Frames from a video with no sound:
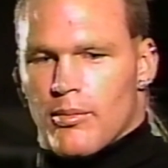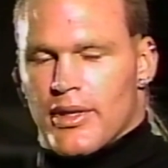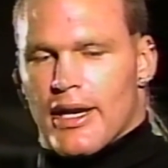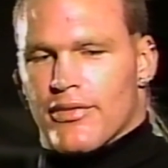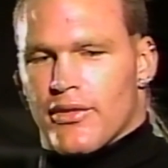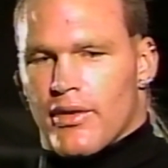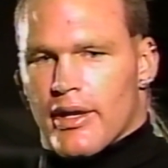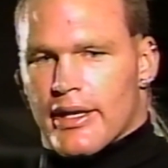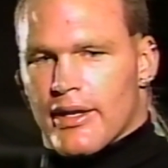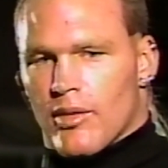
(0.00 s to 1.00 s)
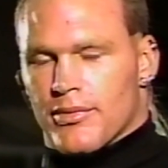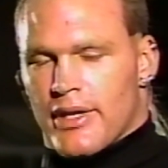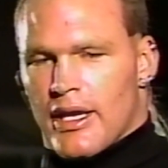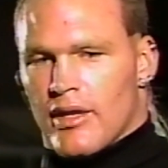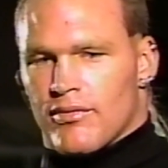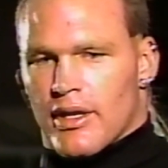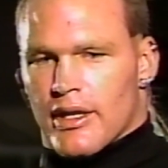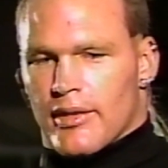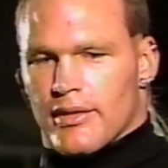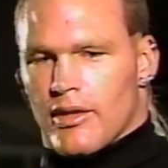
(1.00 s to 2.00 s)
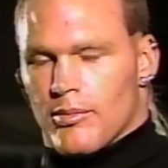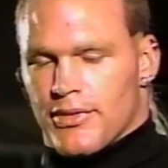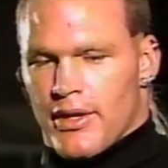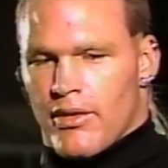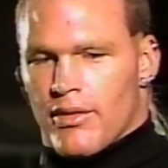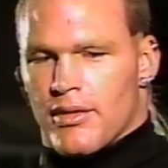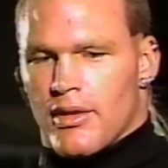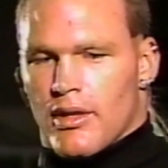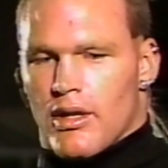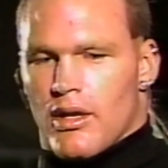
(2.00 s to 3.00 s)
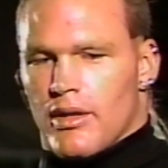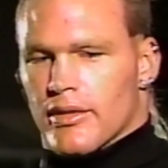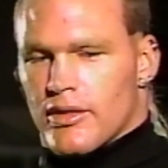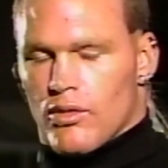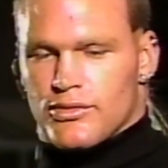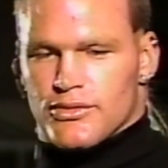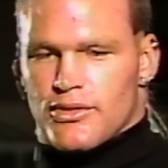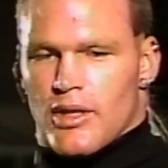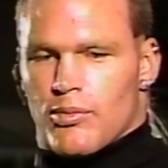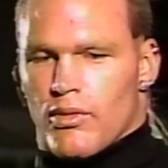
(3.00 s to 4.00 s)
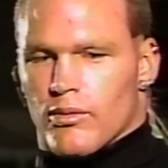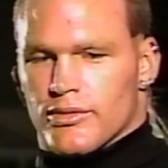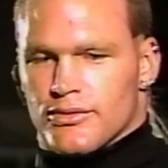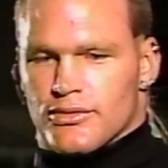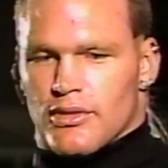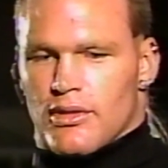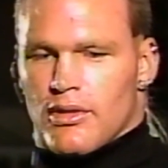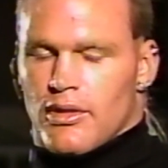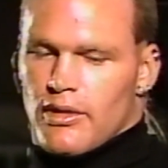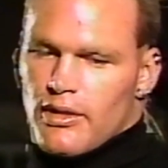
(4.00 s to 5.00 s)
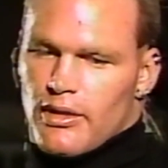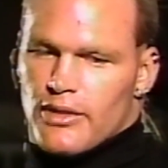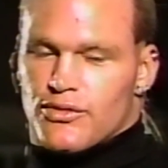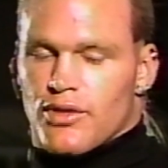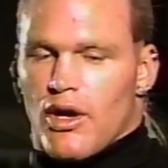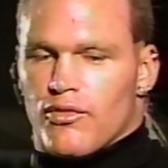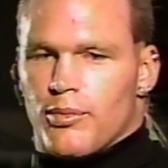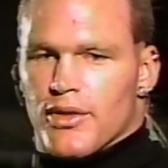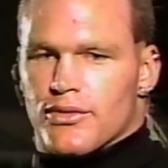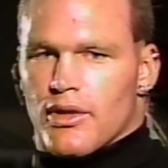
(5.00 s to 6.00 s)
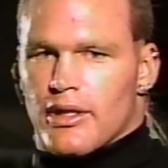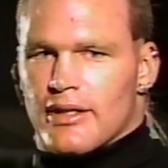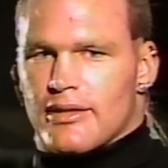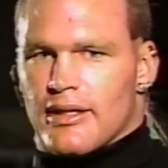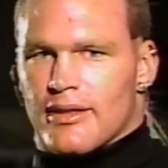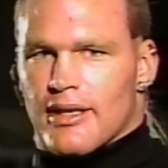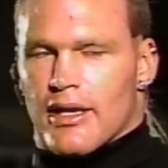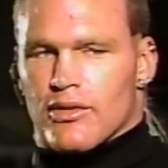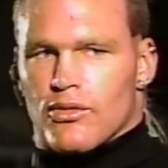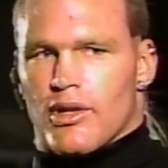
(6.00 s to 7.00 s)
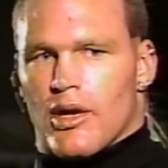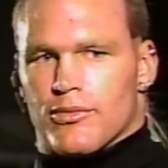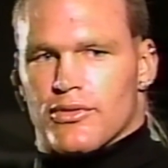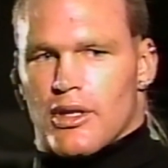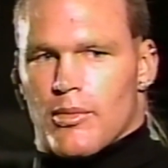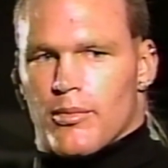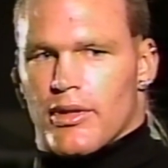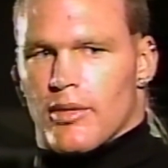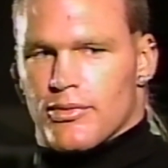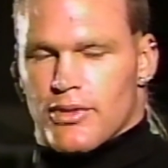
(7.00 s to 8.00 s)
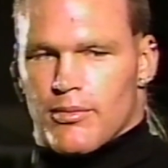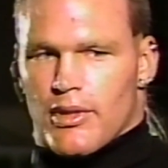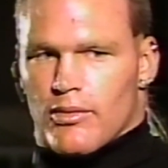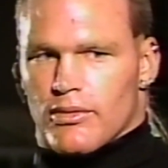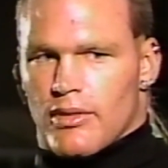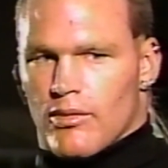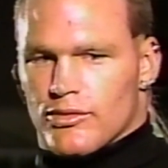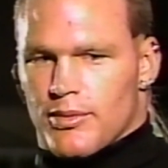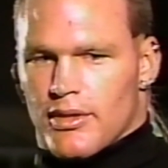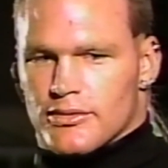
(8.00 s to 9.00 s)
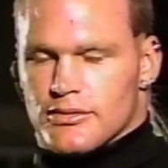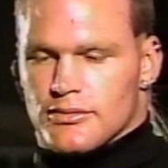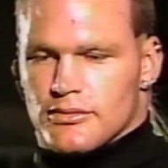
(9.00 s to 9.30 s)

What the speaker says: being out there and I can help Dave and I can help Darren in a coaching standpoint, which is, it's tough, but anything I can do to help the team, I'm going to help the team in that respects.